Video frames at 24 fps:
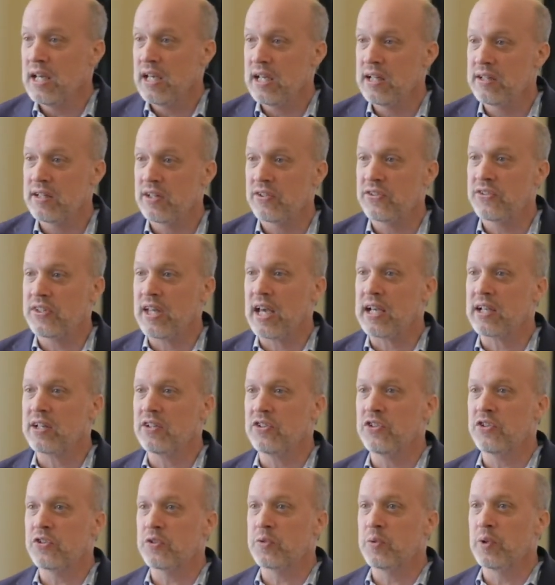In the
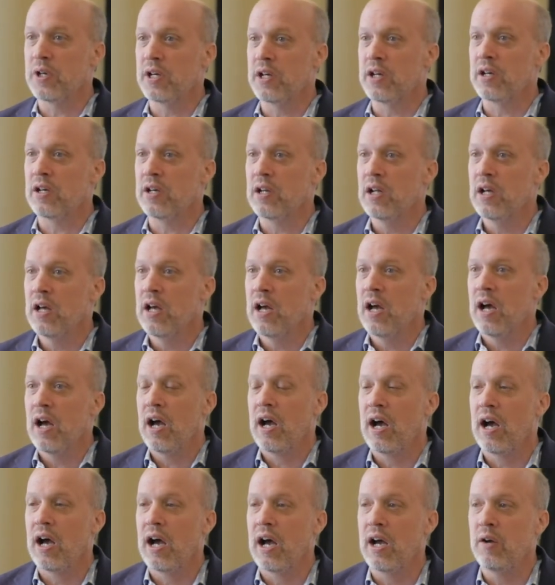second square,
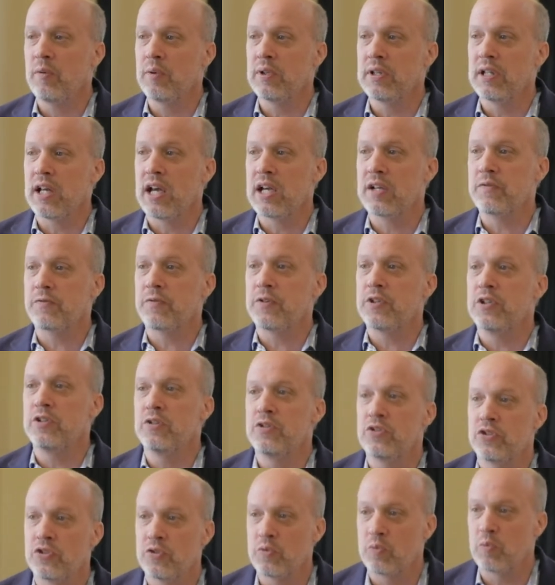I would like for
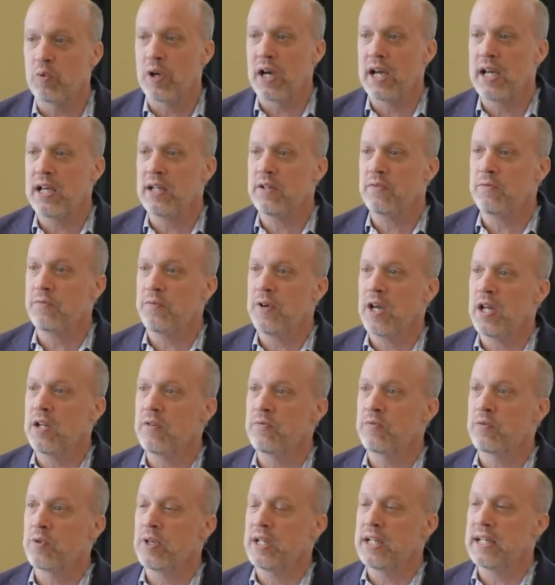you to write
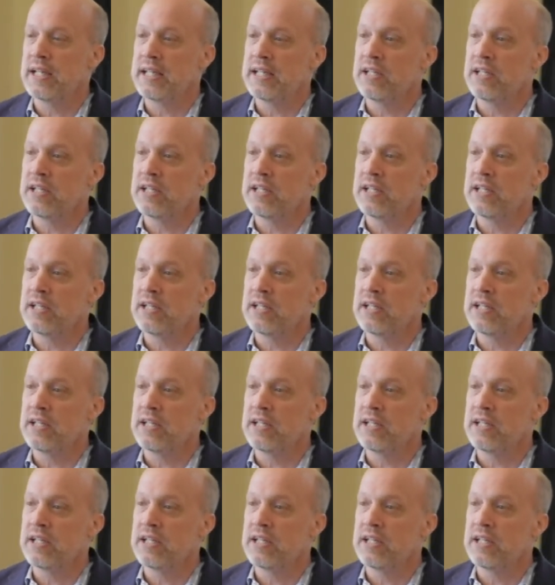favorite